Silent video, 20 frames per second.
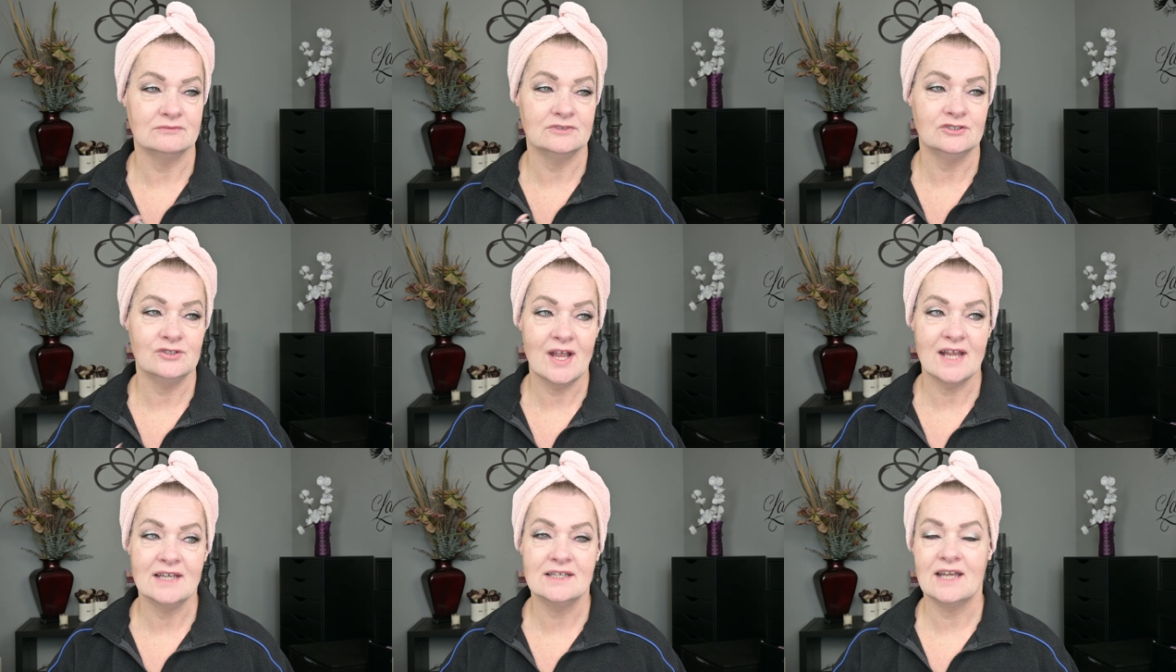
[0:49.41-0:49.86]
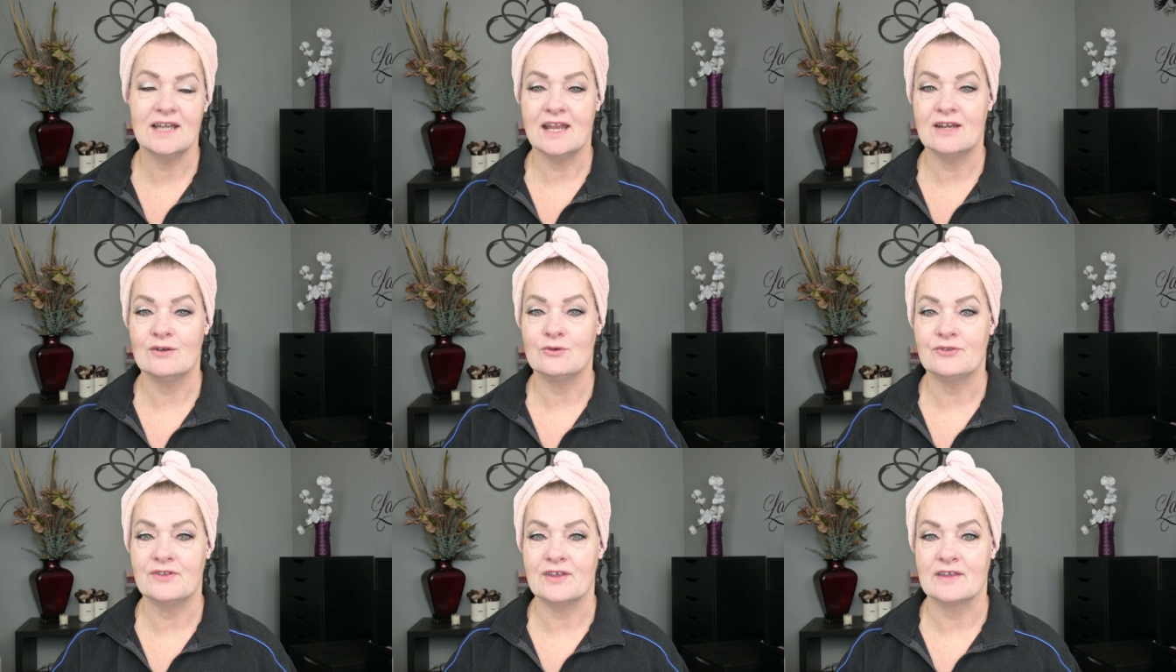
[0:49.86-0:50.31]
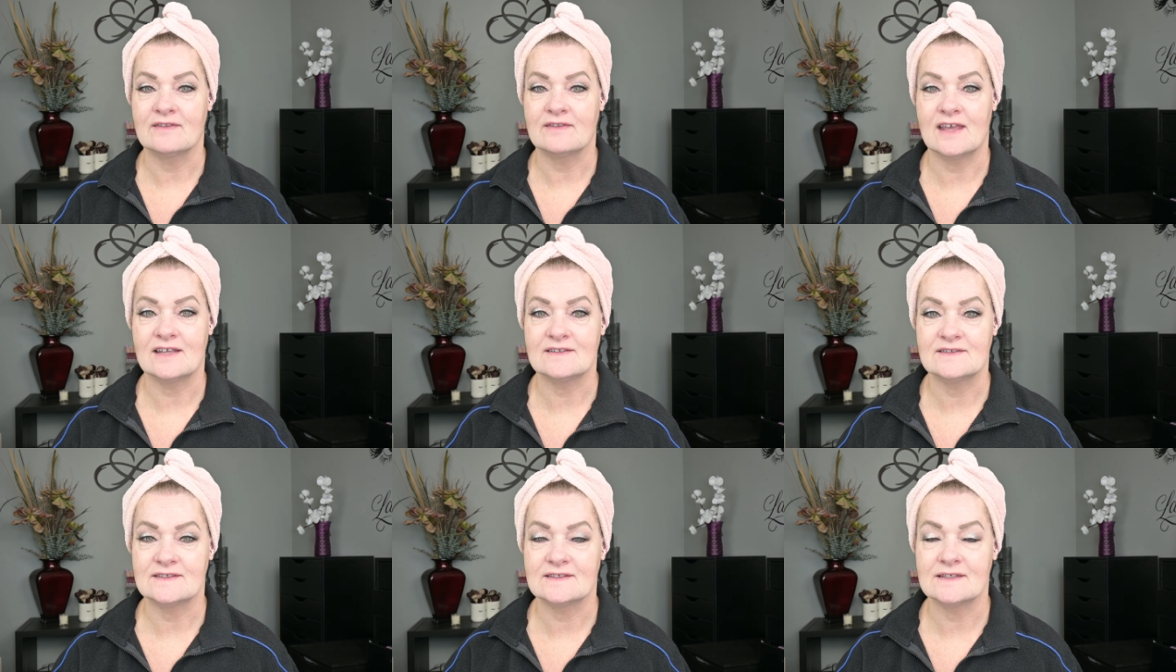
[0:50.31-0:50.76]
Granted, I don't think
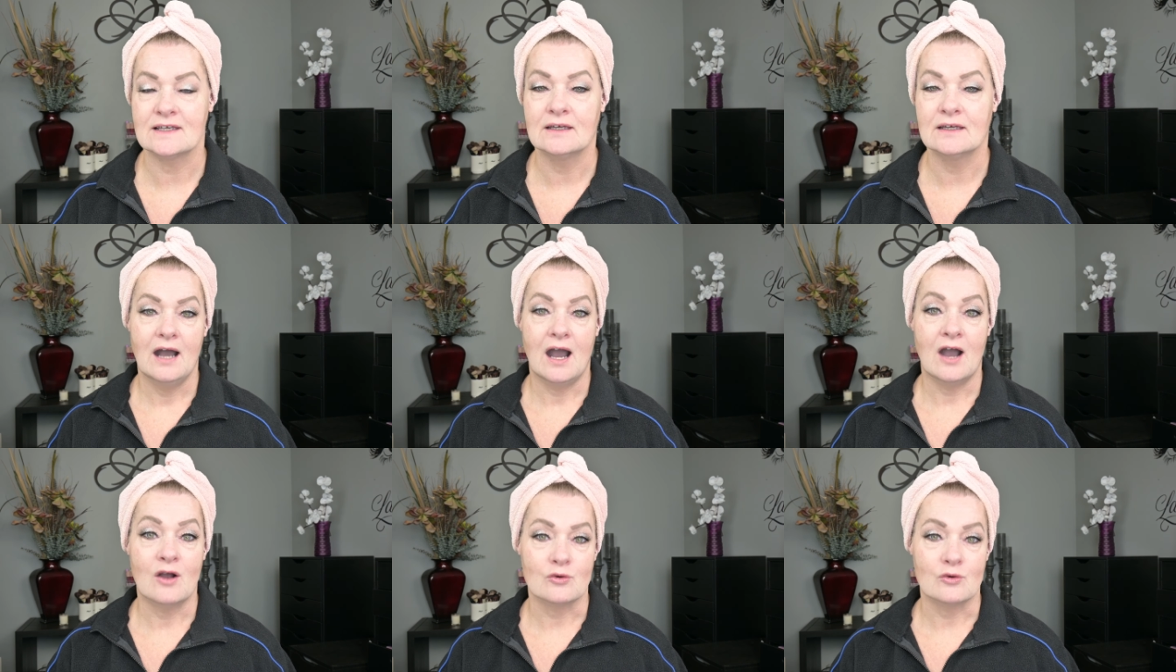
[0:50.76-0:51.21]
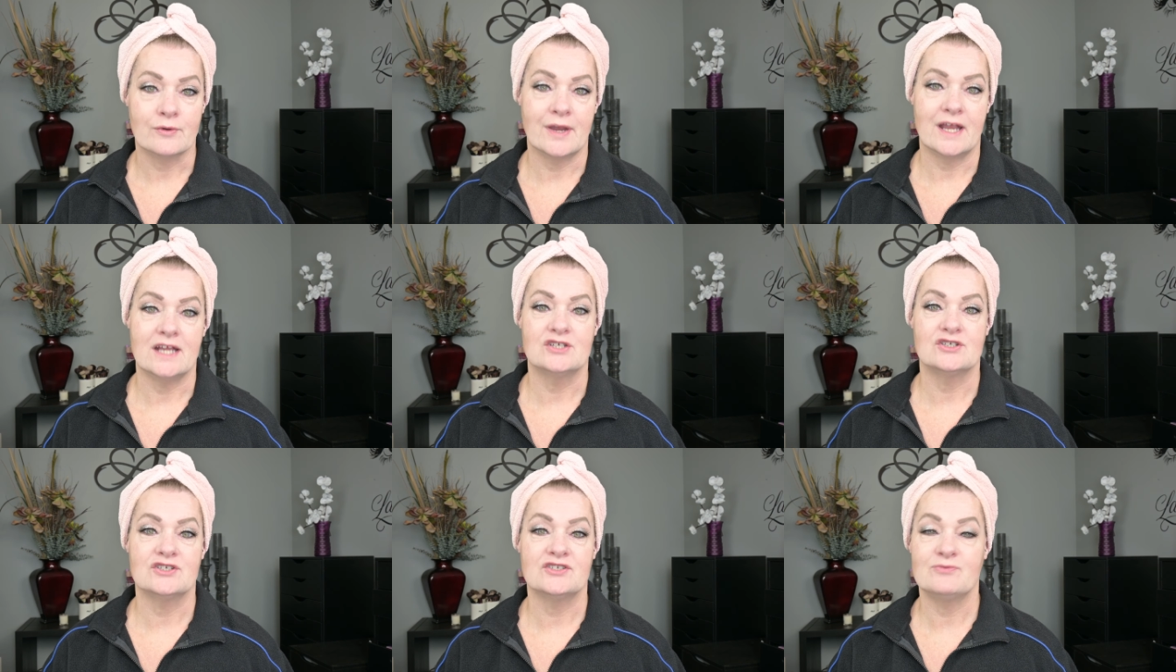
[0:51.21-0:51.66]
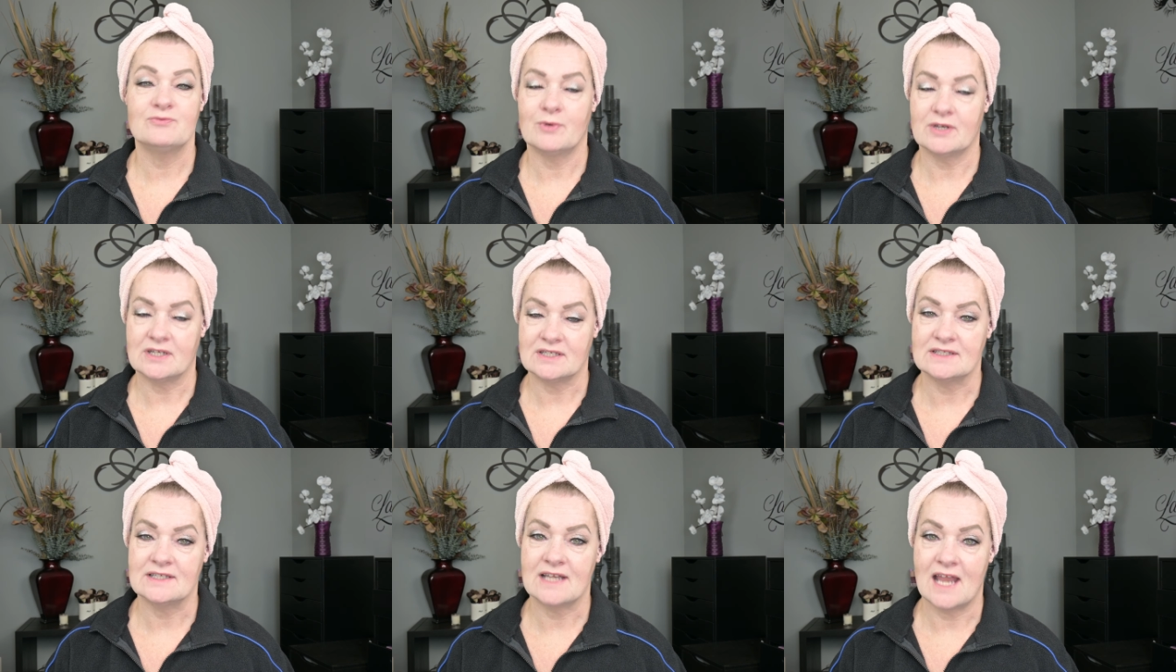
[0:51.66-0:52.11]
that's outrageous, but
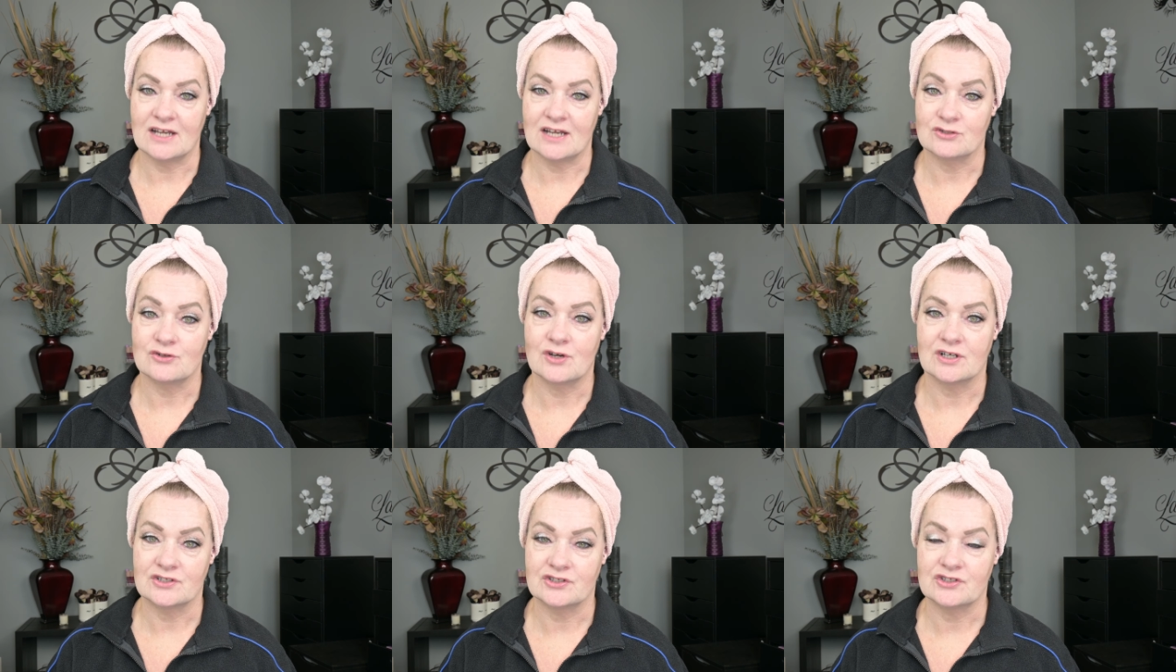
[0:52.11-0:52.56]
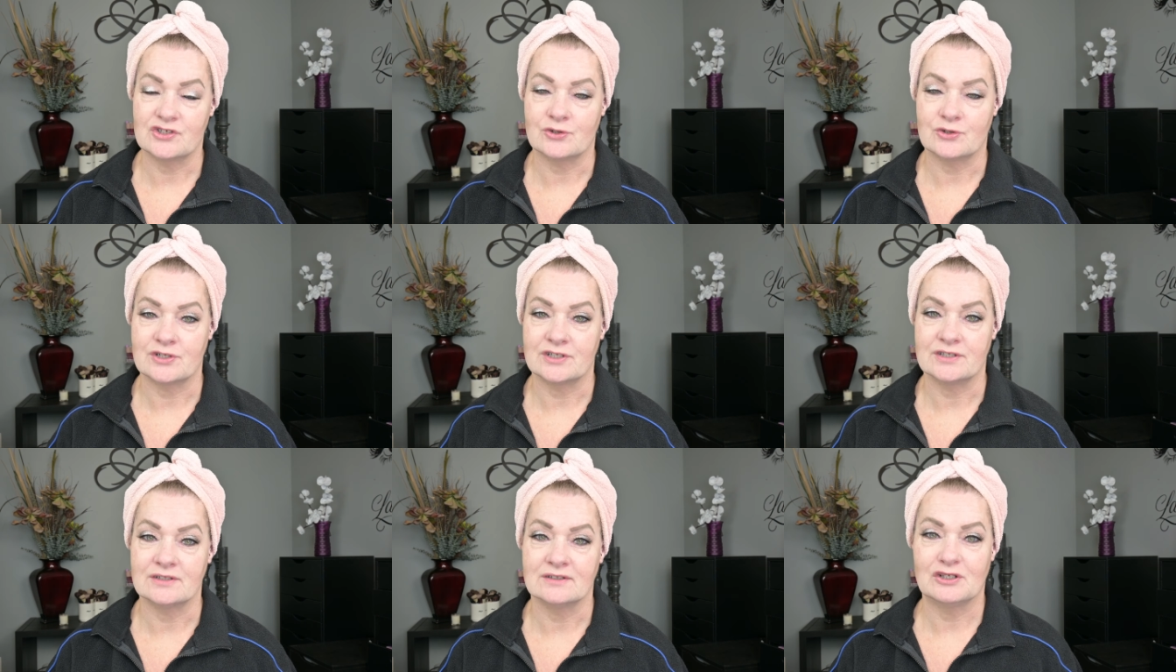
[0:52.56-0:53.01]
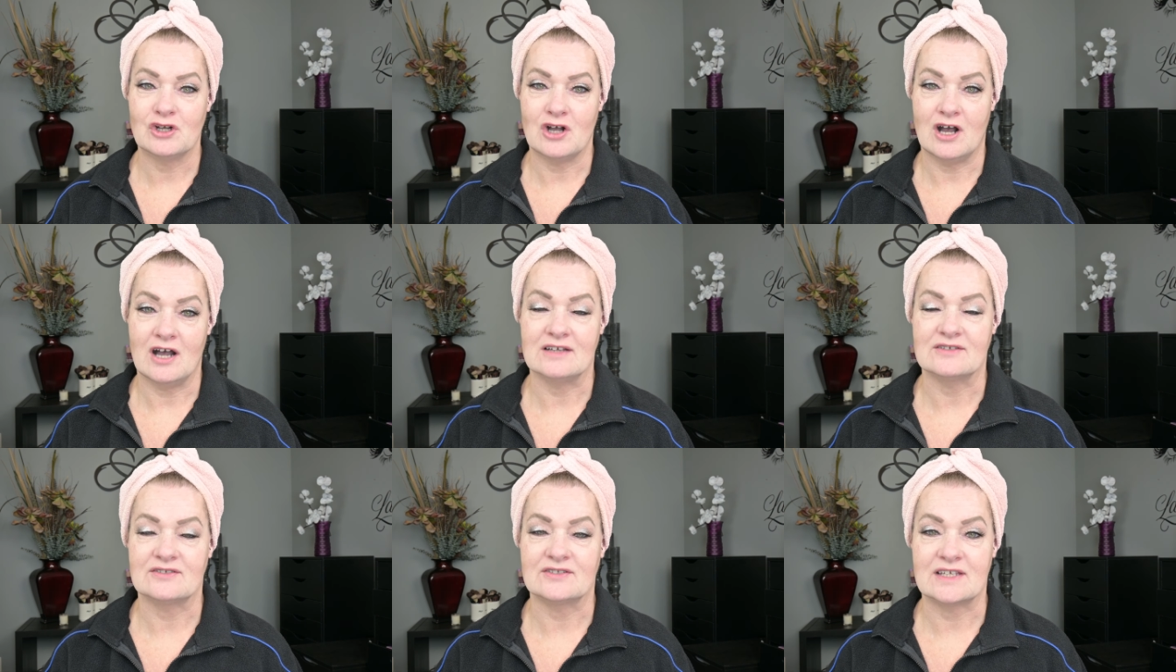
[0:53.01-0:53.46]
it's not drugstore
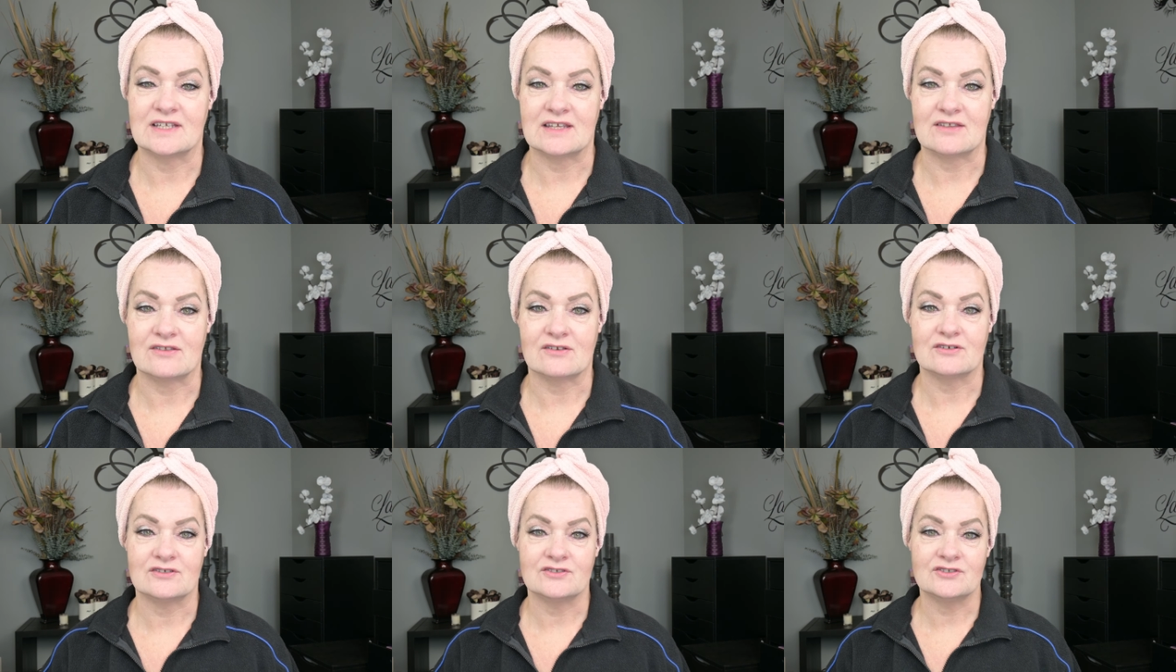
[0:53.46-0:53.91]
cost either.